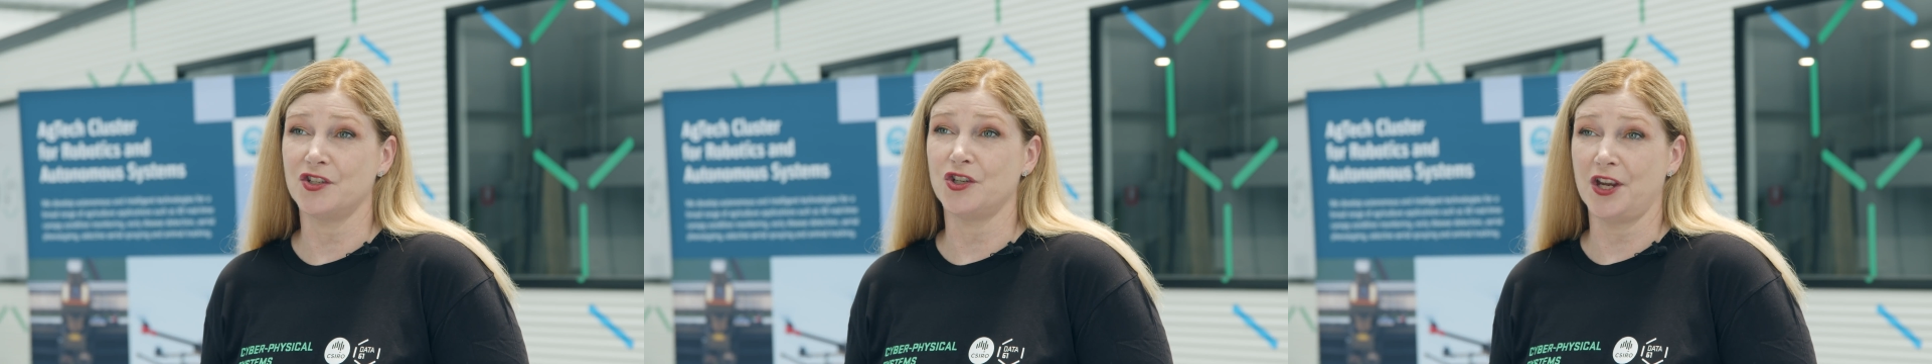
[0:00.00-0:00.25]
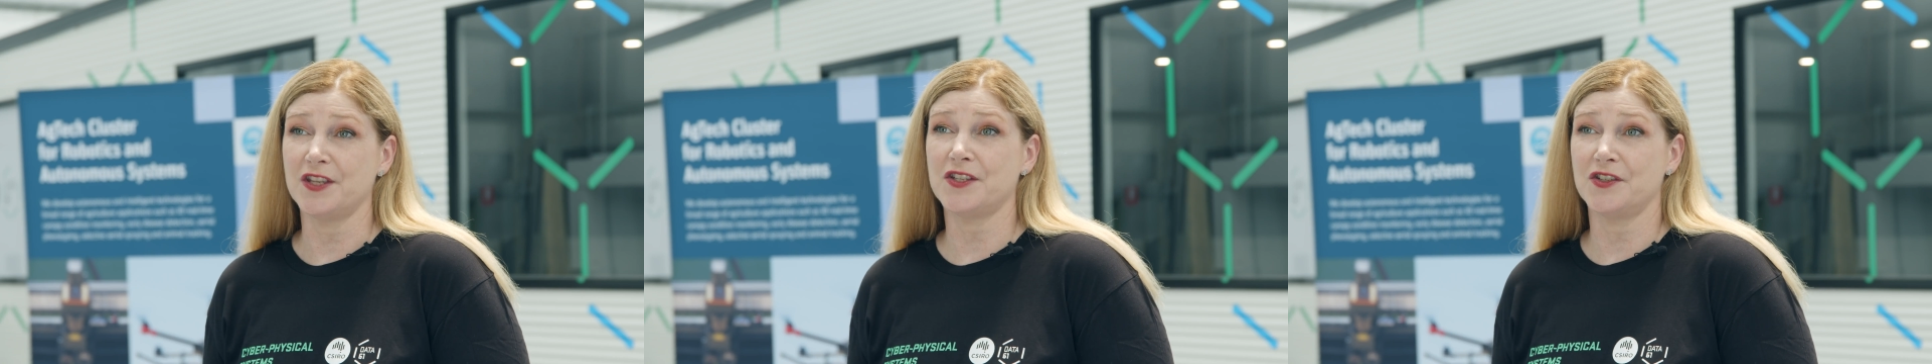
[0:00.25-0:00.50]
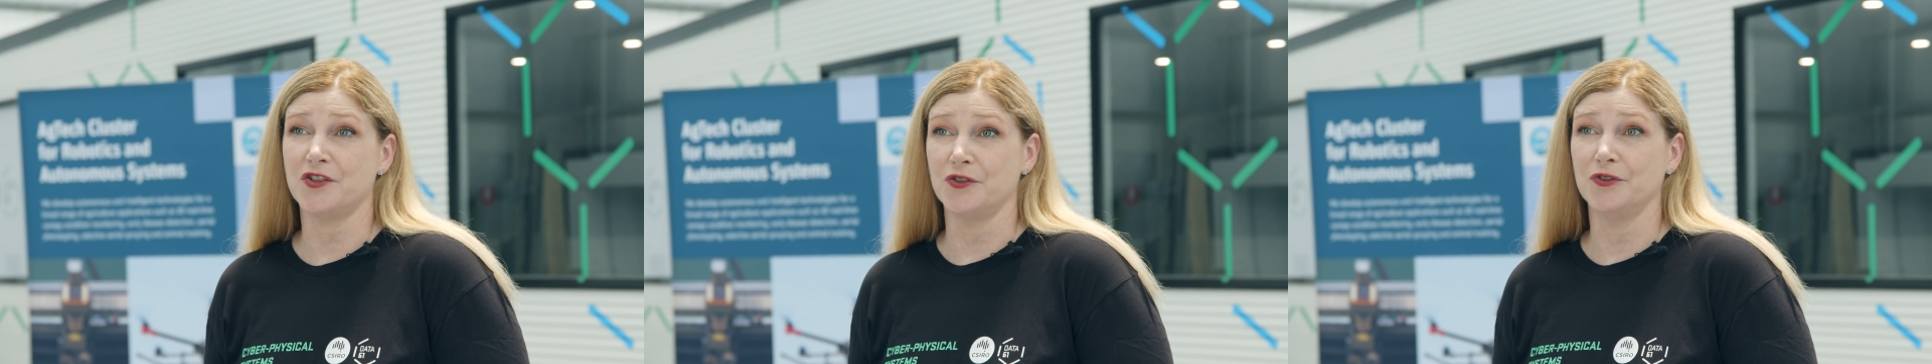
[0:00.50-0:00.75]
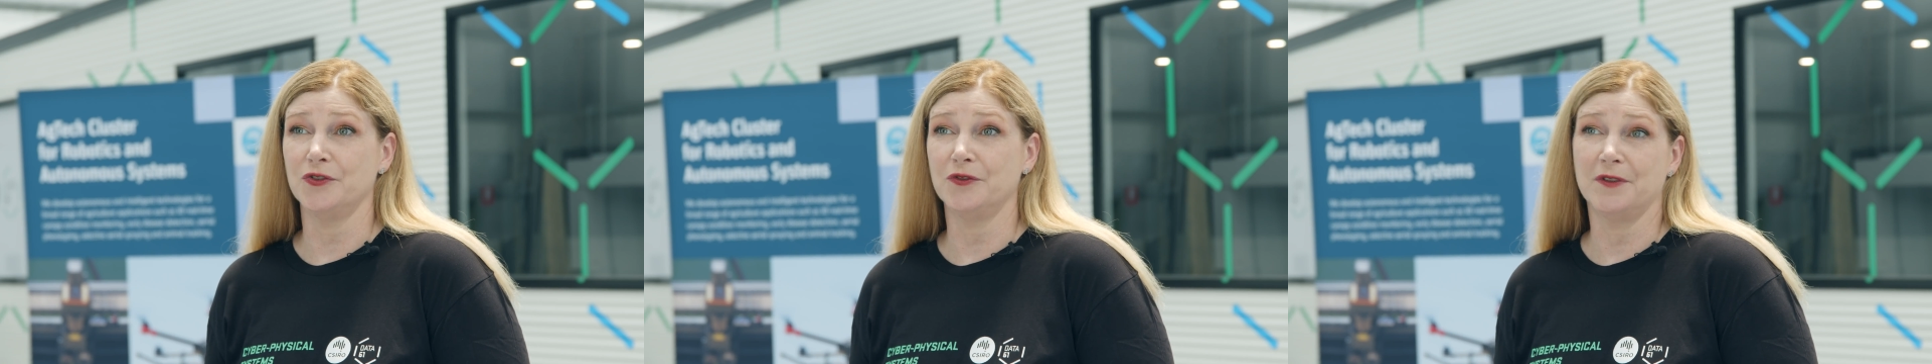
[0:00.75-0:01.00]
just
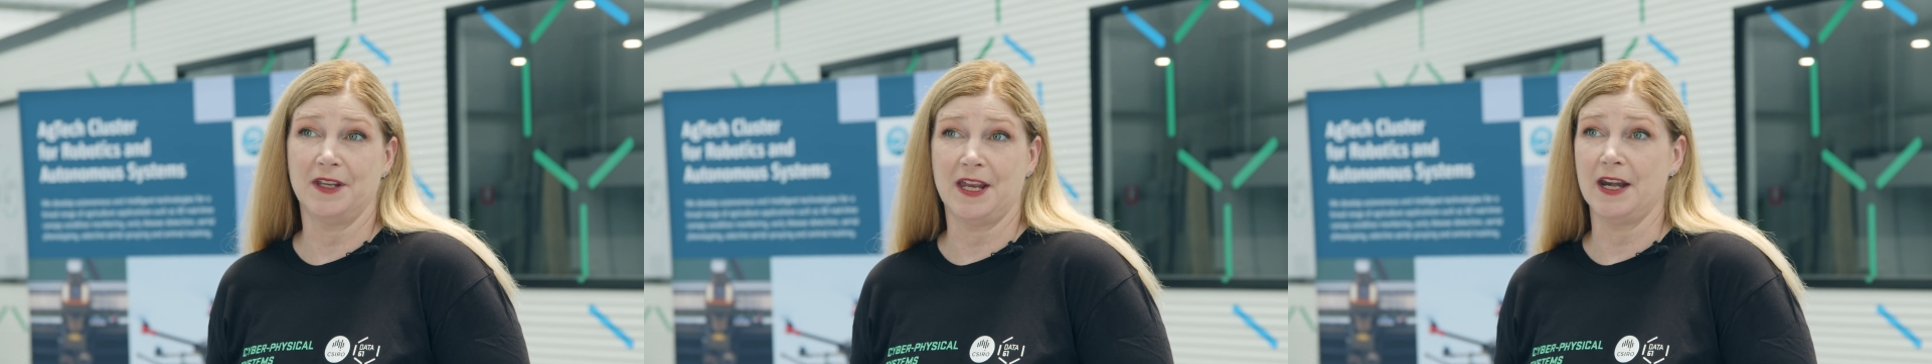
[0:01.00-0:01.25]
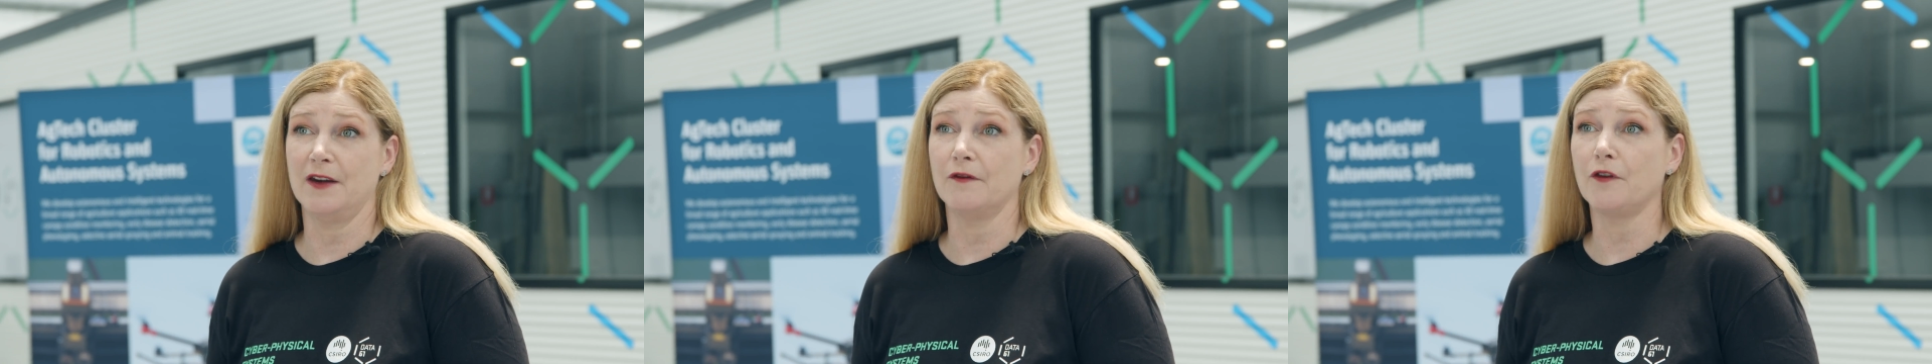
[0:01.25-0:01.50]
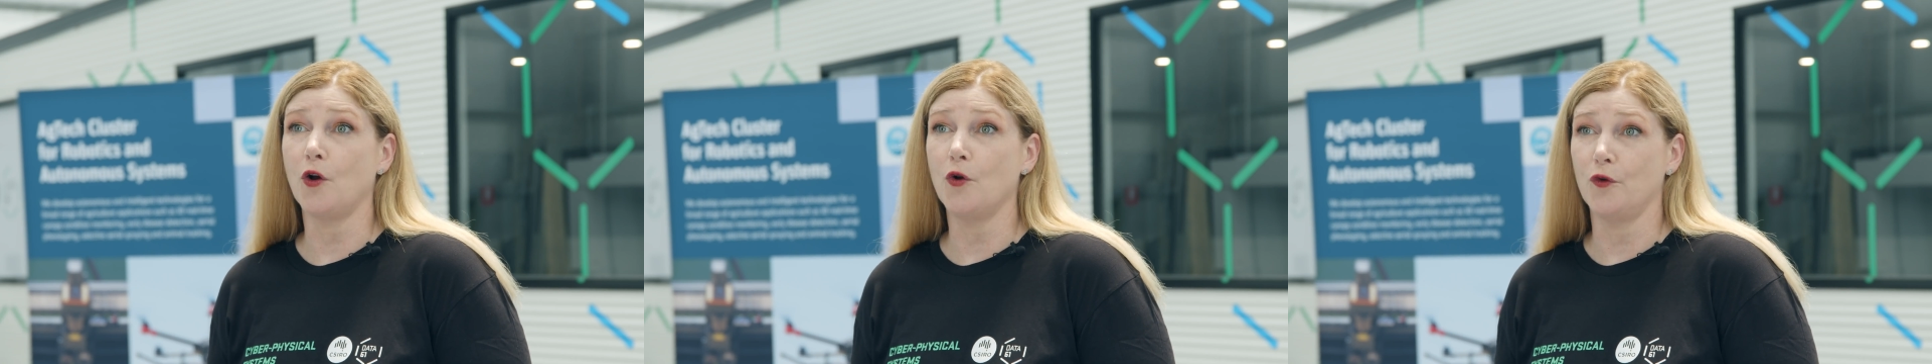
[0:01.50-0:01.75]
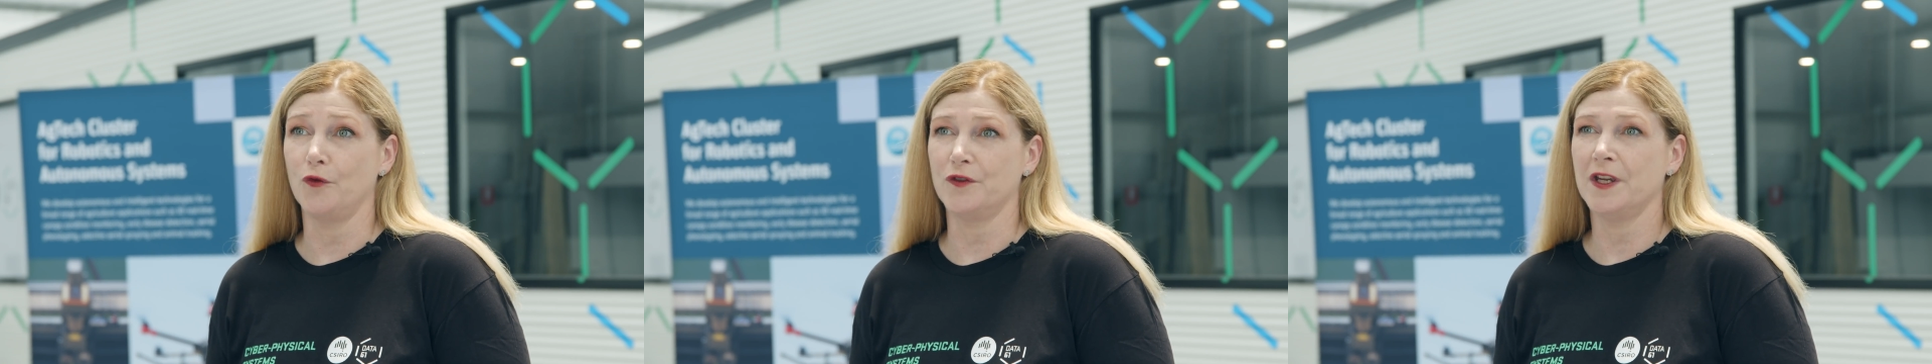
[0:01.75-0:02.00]
to get
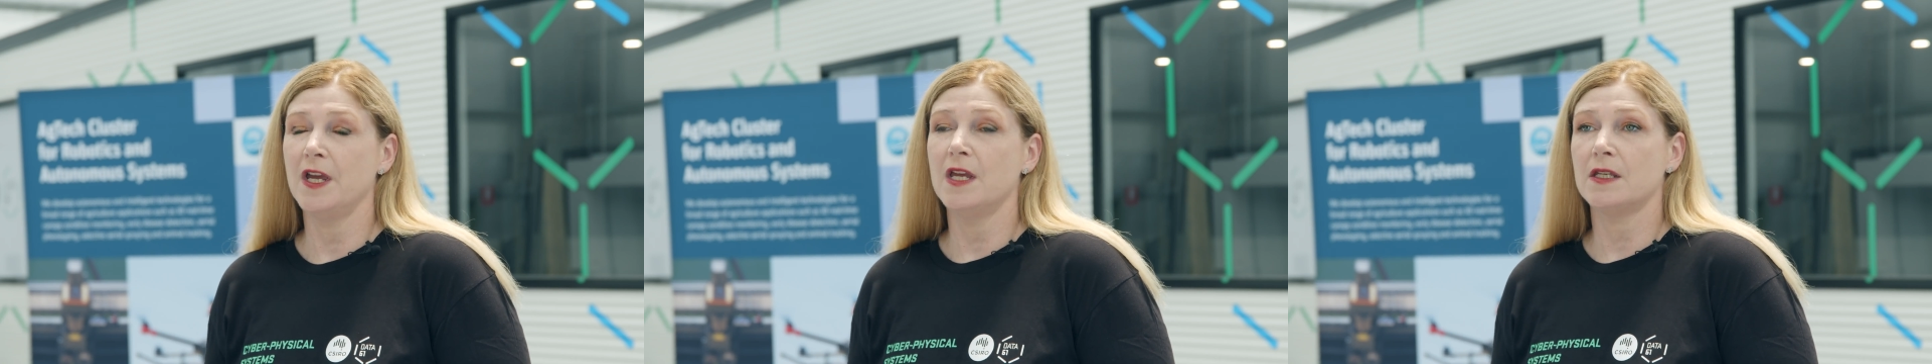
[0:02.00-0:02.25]
involved